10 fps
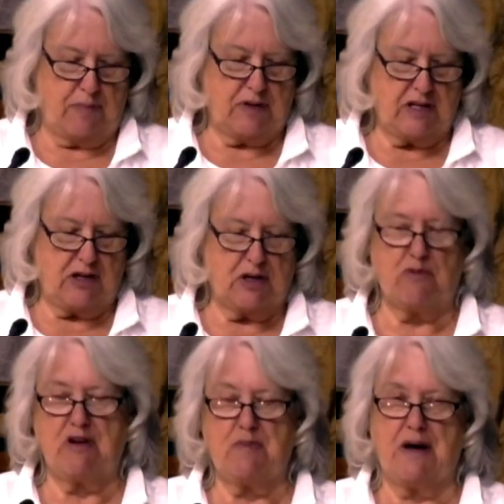and you can
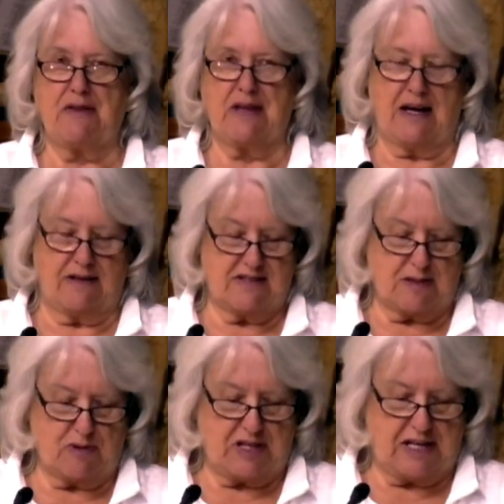read about that, some
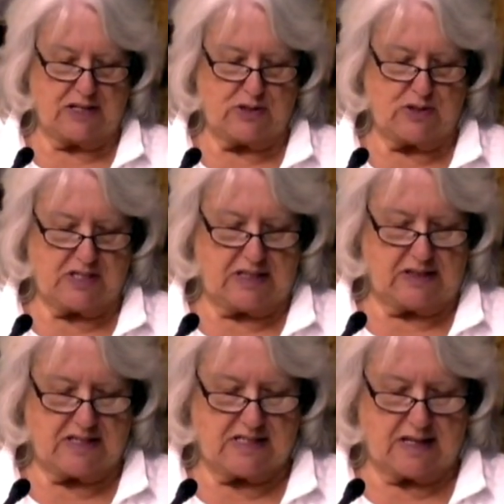of the answers in the
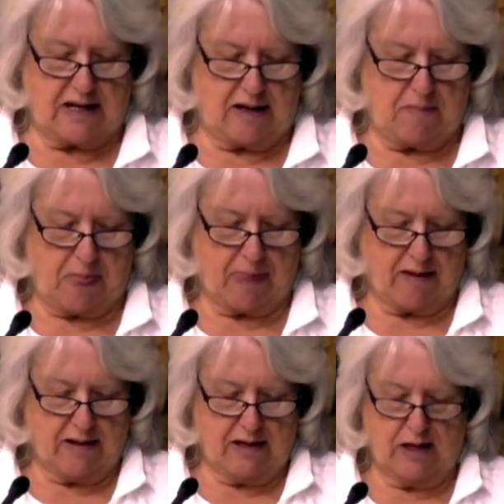study.
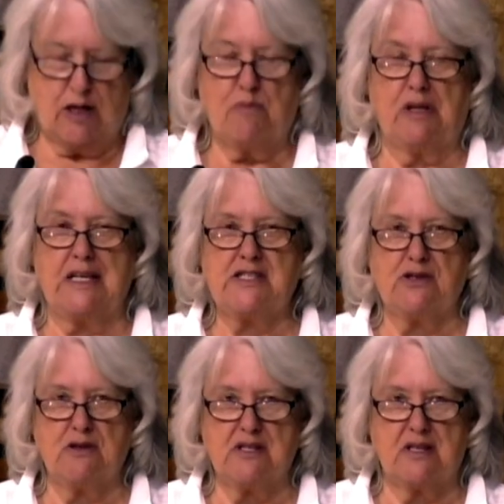But let's
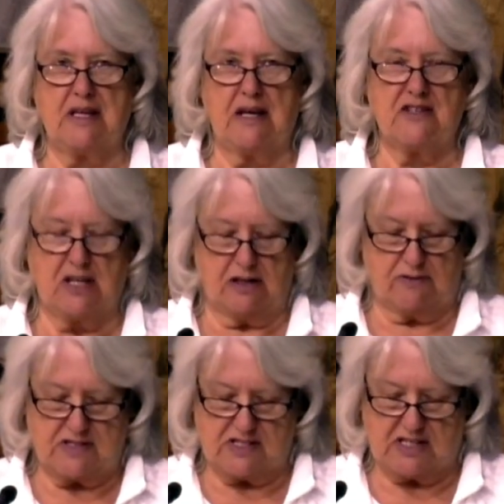turn to the angelic
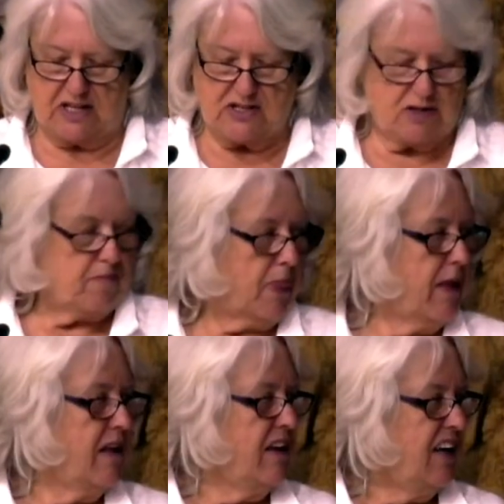visitation.
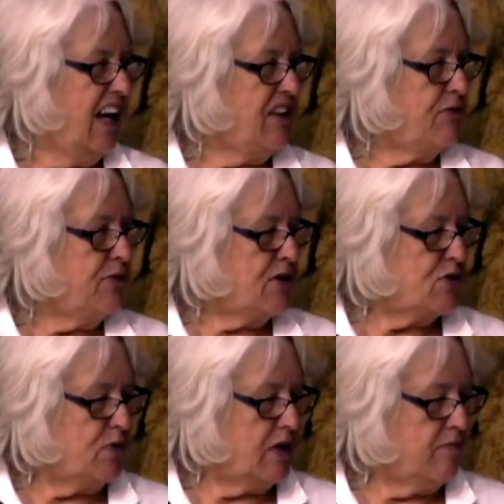And the first one,